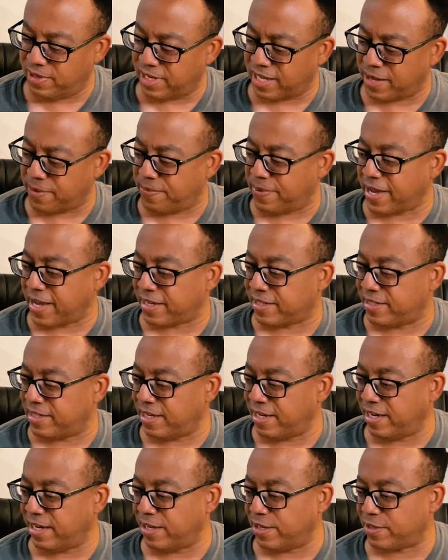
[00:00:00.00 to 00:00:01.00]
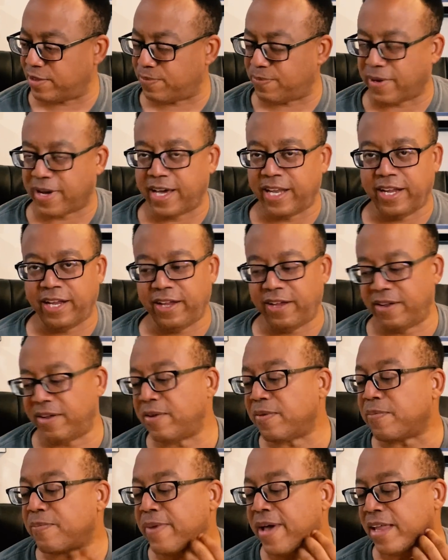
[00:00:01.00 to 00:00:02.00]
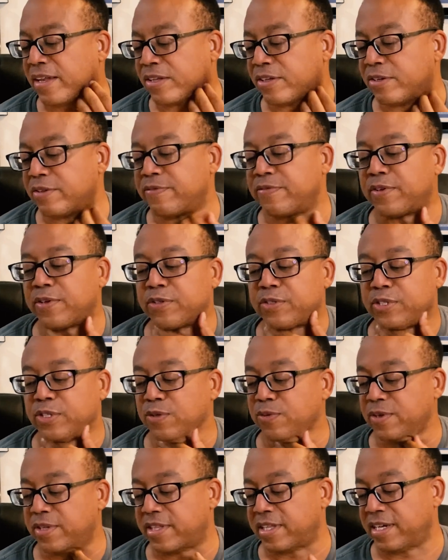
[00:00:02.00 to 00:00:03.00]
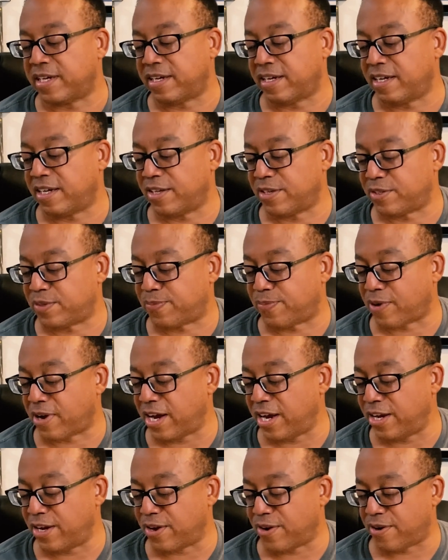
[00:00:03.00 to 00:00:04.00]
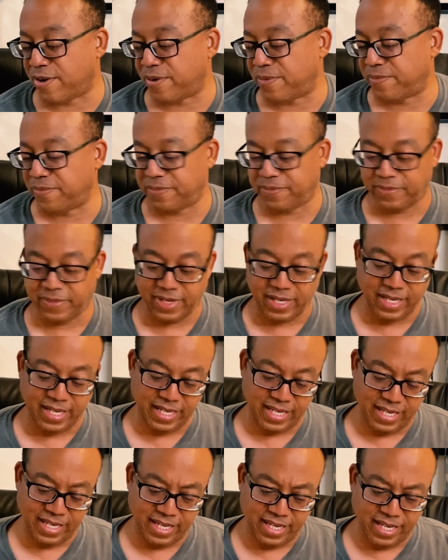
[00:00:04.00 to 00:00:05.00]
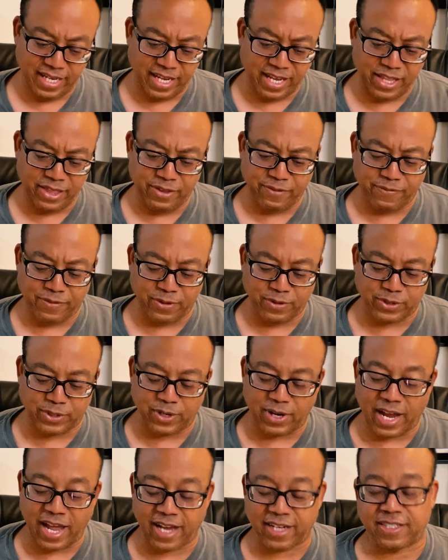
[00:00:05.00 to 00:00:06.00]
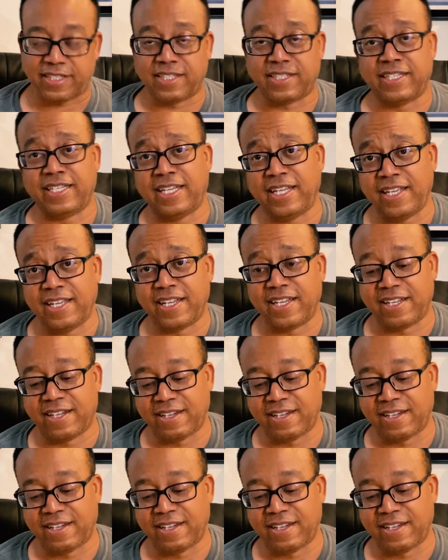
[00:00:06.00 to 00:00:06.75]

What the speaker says: a lot packed in it. Spidey battling the Vulture with a sprained arm, and the Vulture actually